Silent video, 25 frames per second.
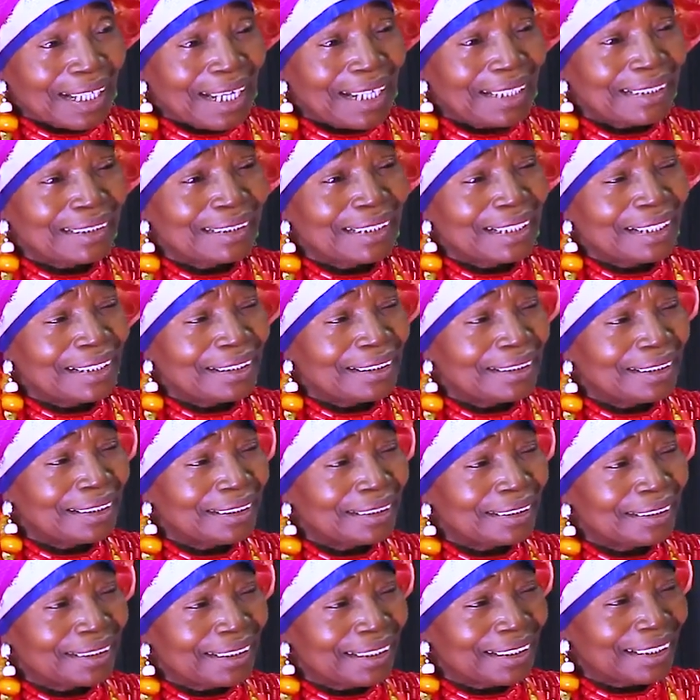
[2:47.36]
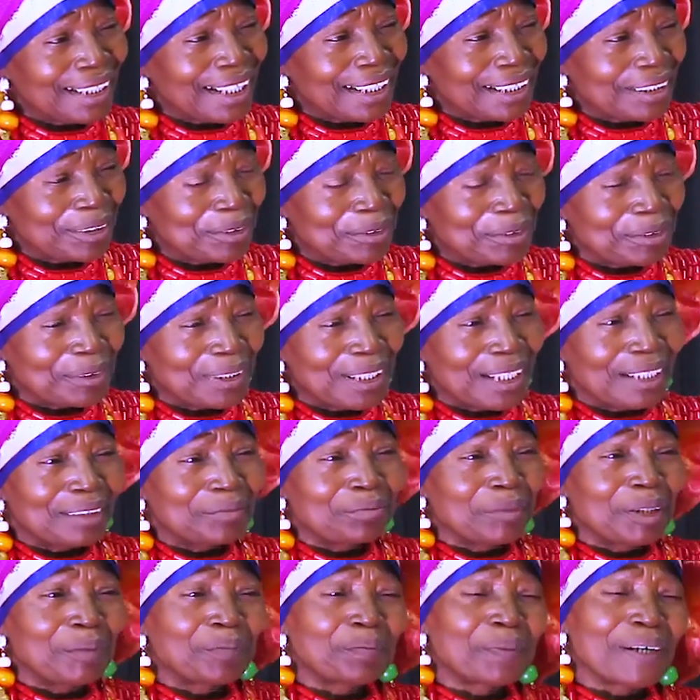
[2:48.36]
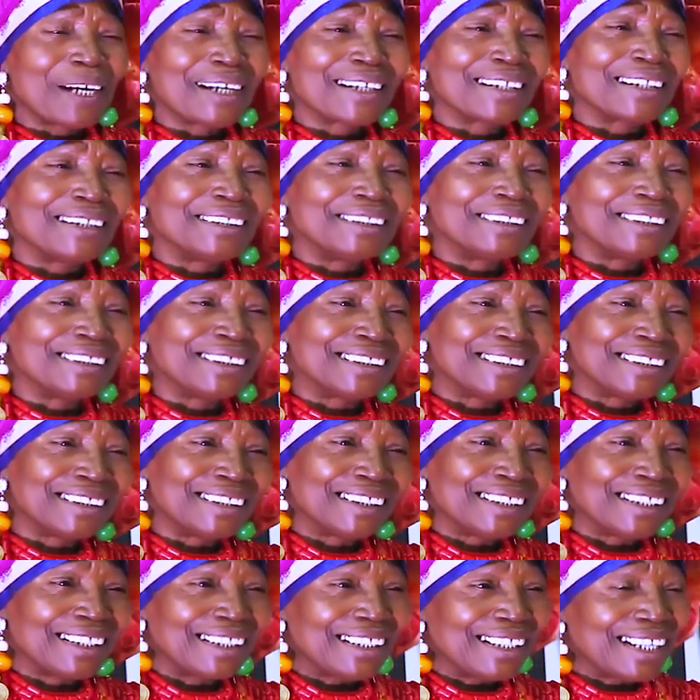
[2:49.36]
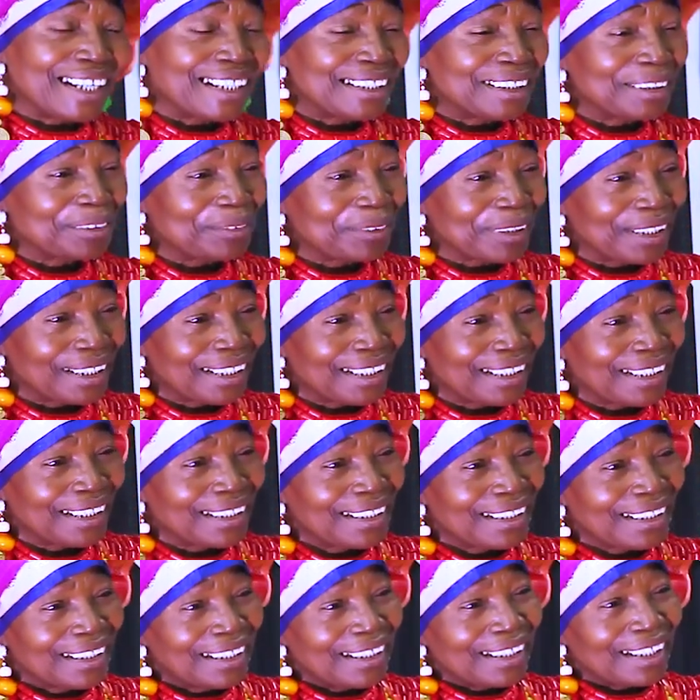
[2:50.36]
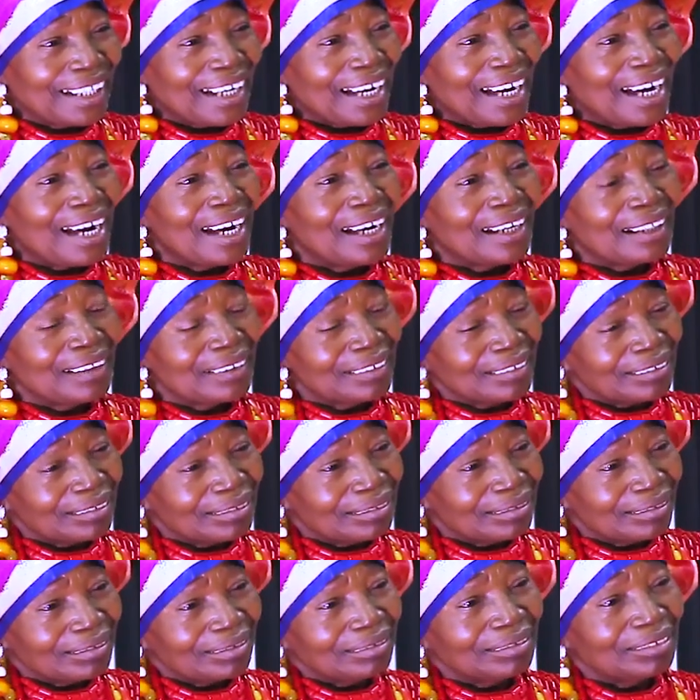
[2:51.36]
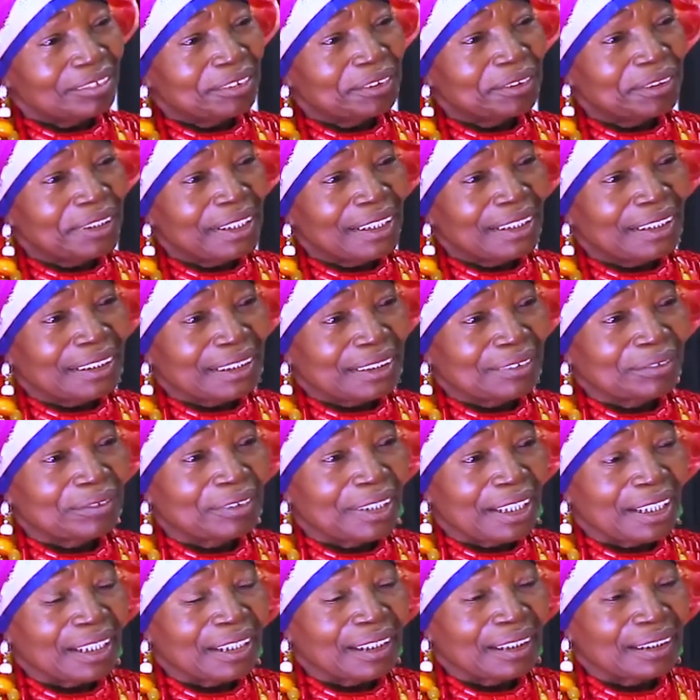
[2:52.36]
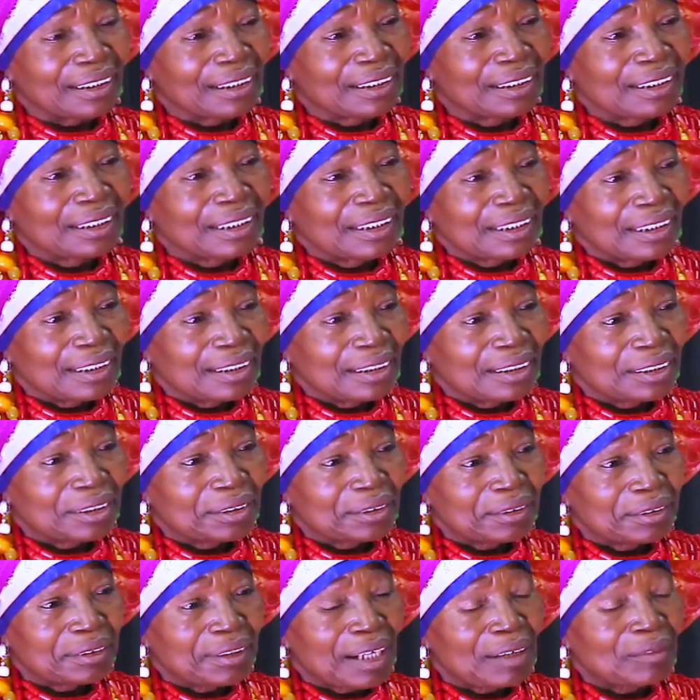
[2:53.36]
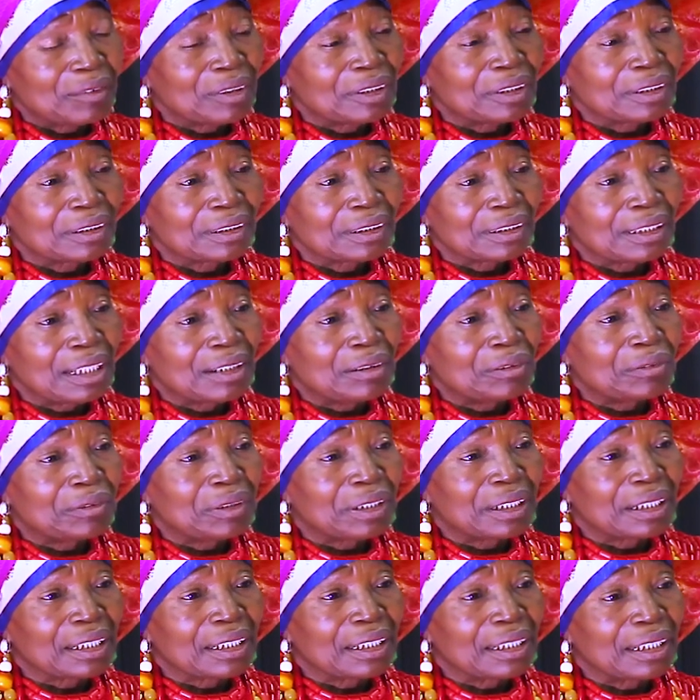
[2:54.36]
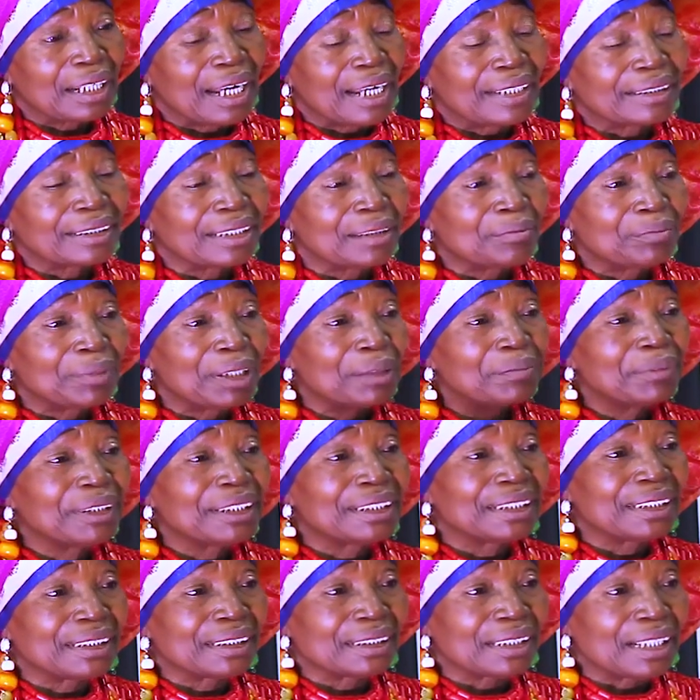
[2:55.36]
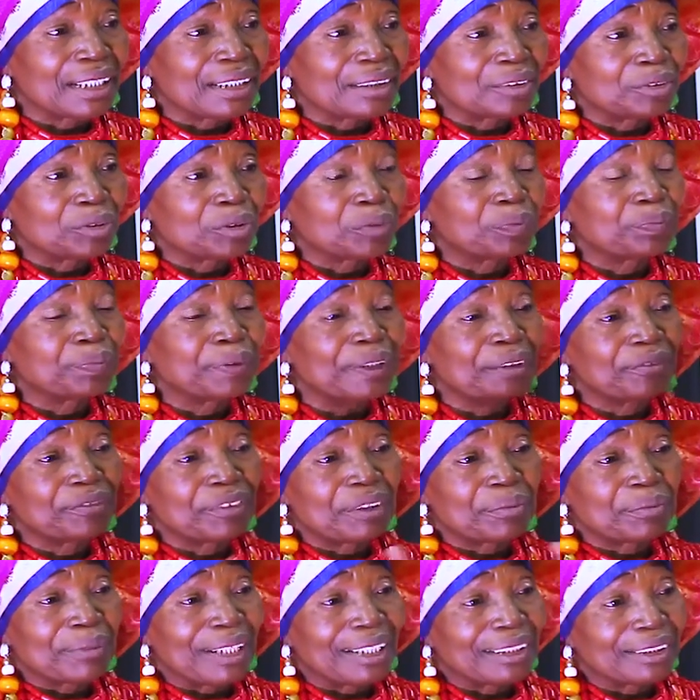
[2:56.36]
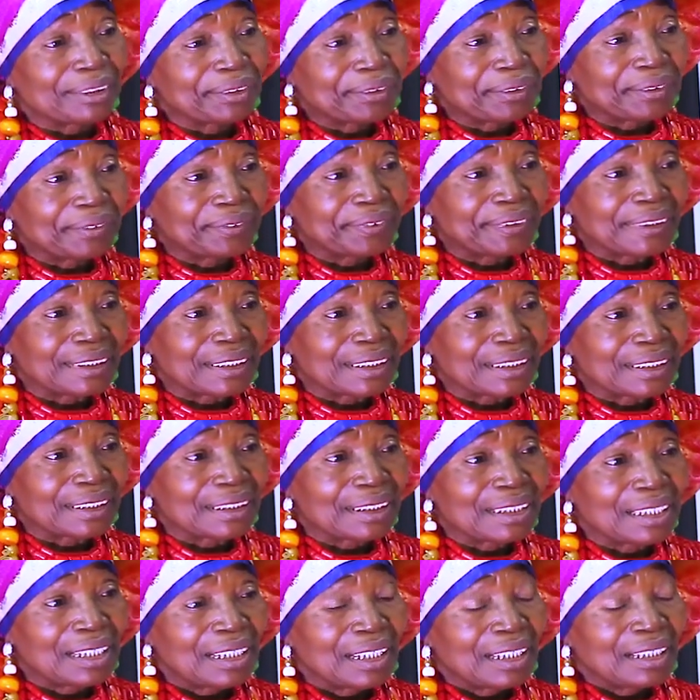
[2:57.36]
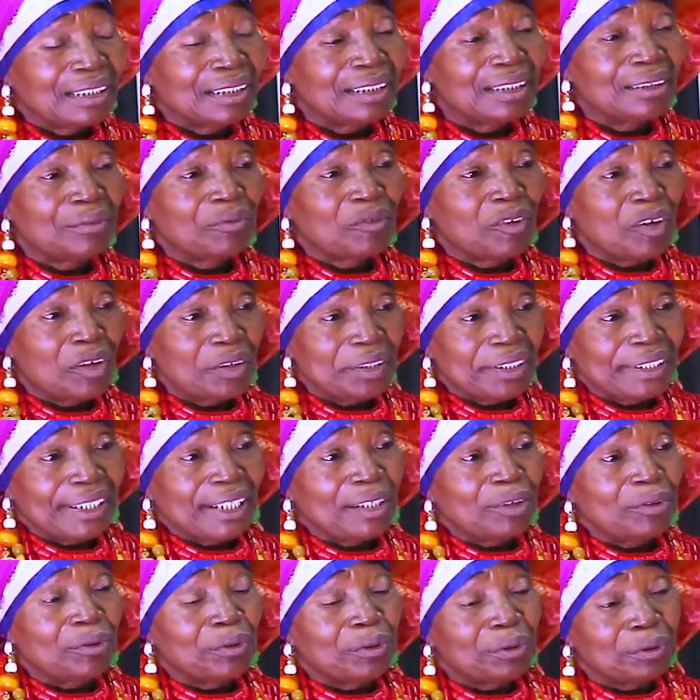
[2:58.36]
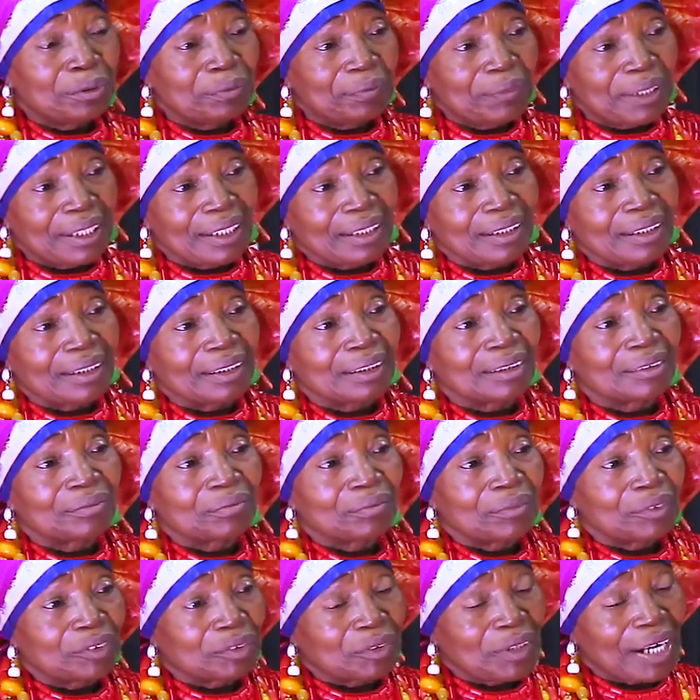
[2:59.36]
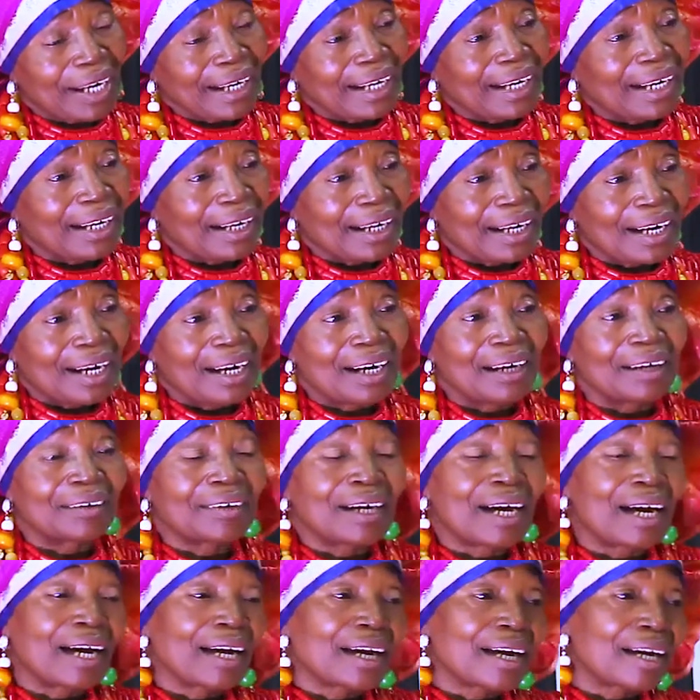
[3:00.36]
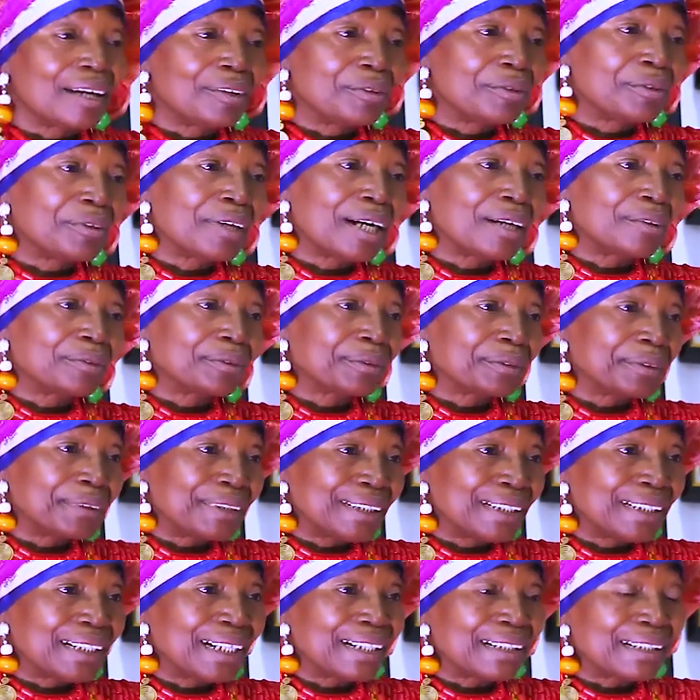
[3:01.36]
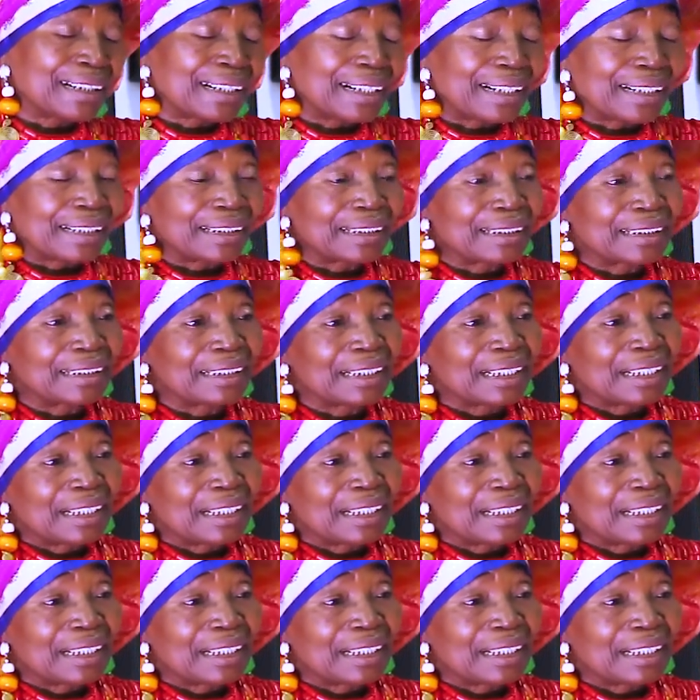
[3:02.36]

I said, this thing I know, let me package it in a nice way and do it well. So I was now working as a babysitter to pay for my school fees, the one they loaned me, so I can know how to read and write.